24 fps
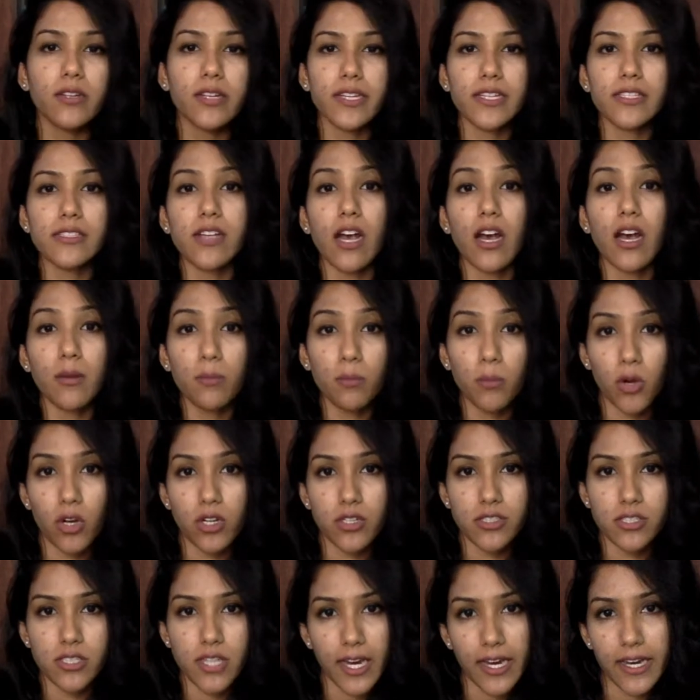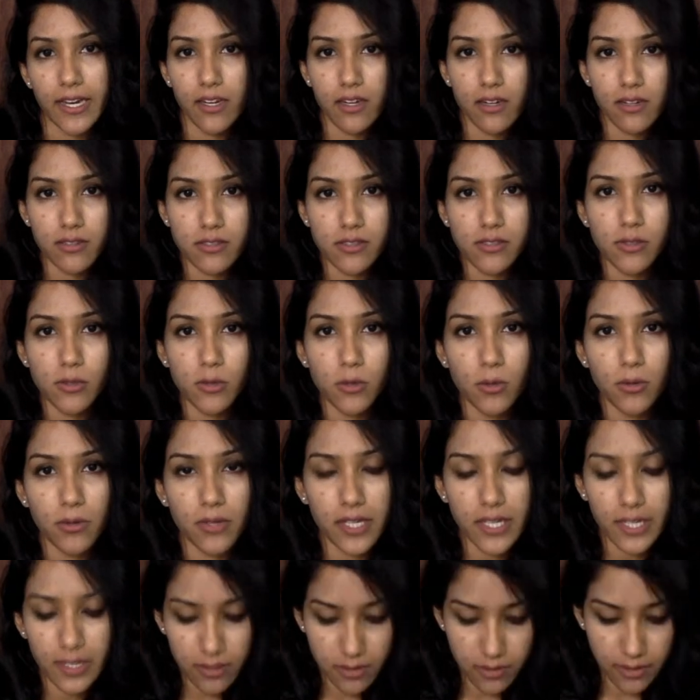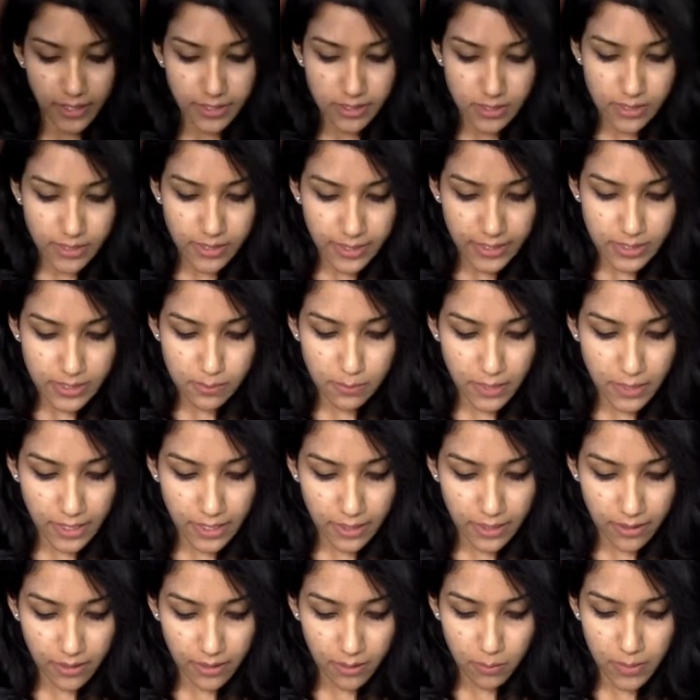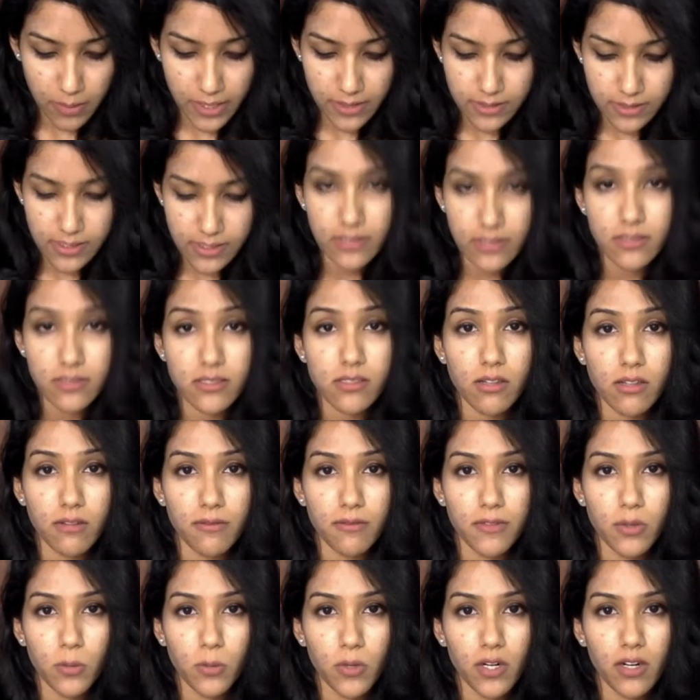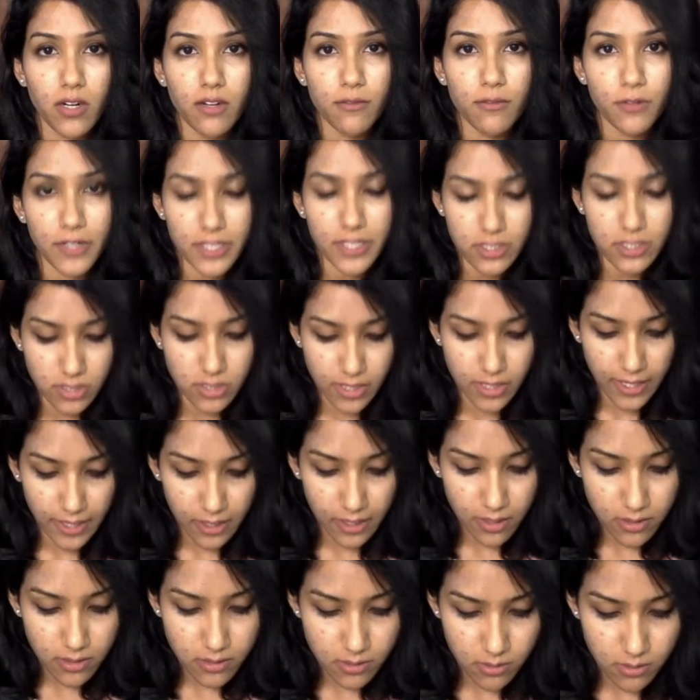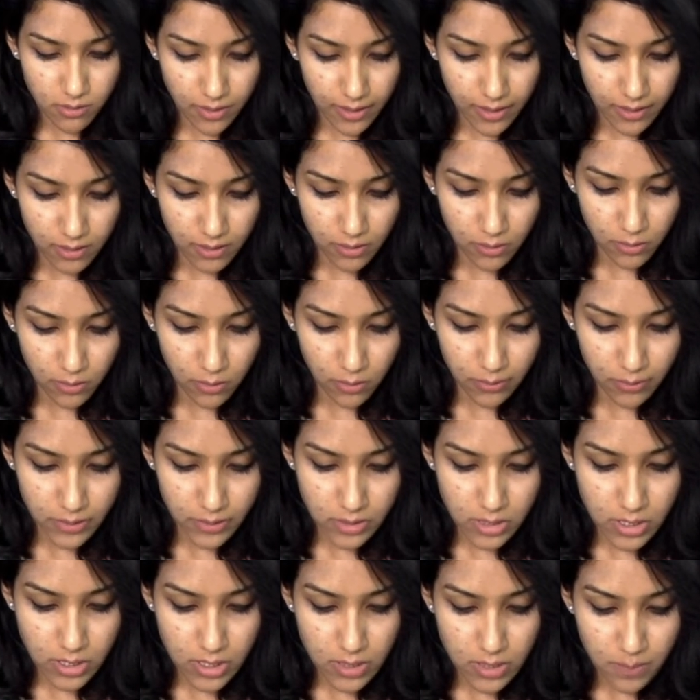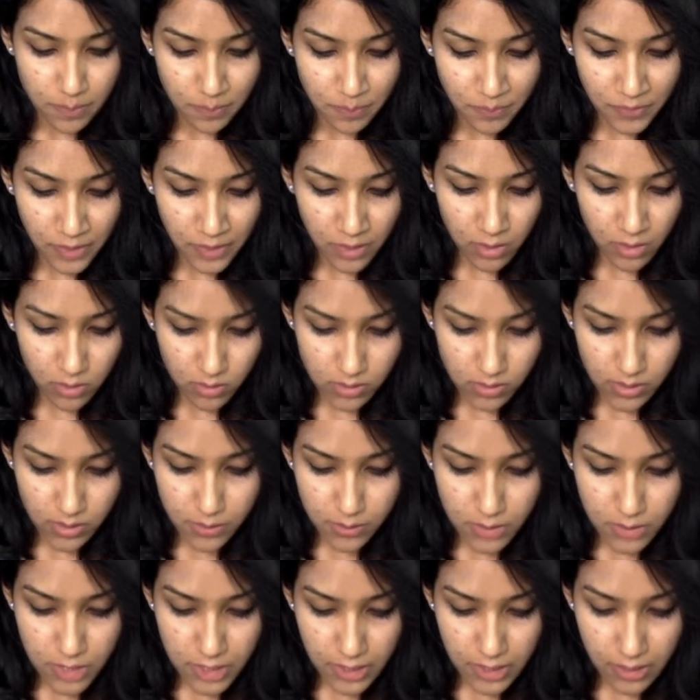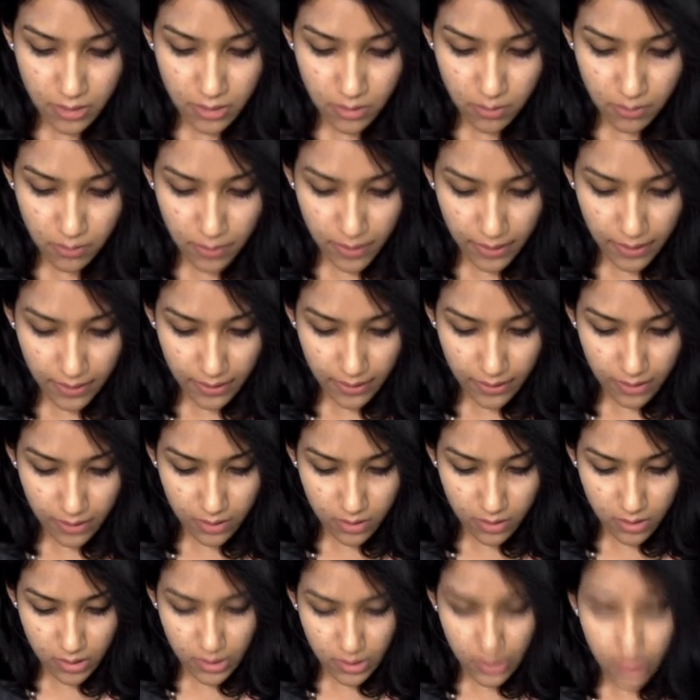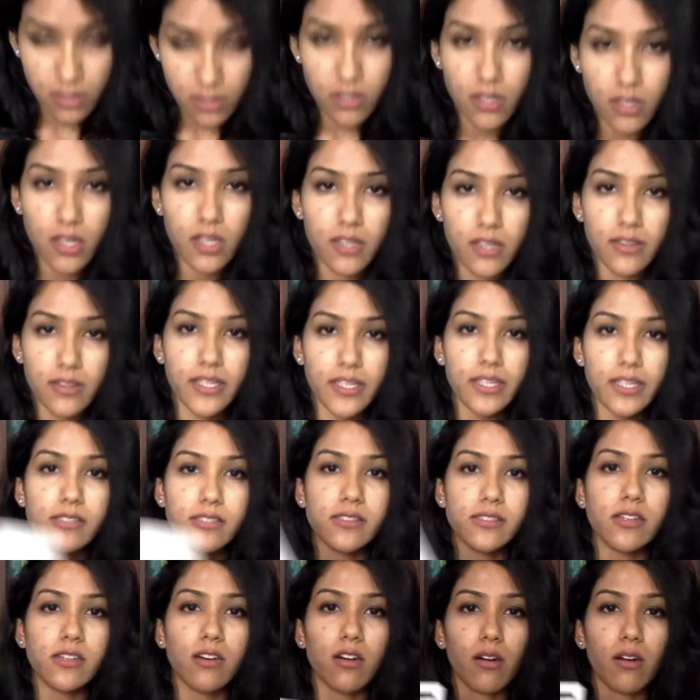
his unborn child. So he tries to explain and make sense of the world for his child, so that when she grows up, she can look back and read these